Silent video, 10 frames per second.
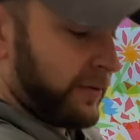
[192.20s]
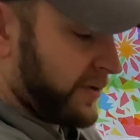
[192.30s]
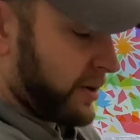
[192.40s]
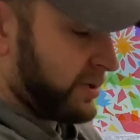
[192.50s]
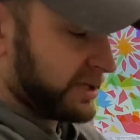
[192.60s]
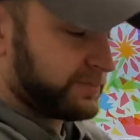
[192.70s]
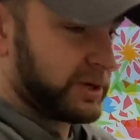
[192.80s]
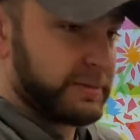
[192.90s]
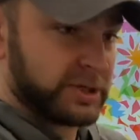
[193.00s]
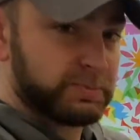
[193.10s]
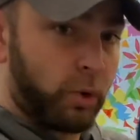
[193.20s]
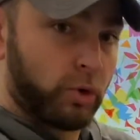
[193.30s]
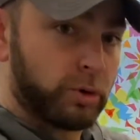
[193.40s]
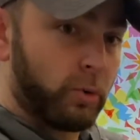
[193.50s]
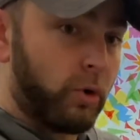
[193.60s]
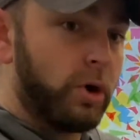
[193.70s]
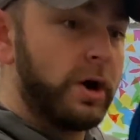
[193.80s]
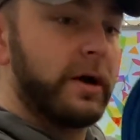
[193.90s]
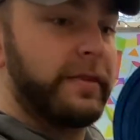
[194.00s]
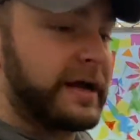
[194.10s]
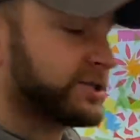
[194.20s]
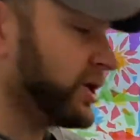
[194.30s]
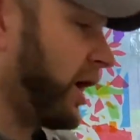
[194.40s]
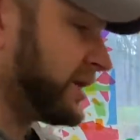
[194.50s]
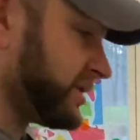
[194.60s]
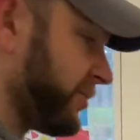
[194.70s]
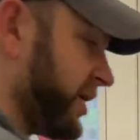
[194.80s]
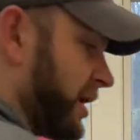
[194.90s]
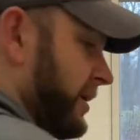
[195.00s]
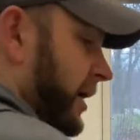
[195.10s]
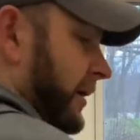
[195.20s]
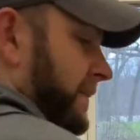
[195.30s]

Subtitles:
there, but it's pretty much portable. That's the awesome thing about it.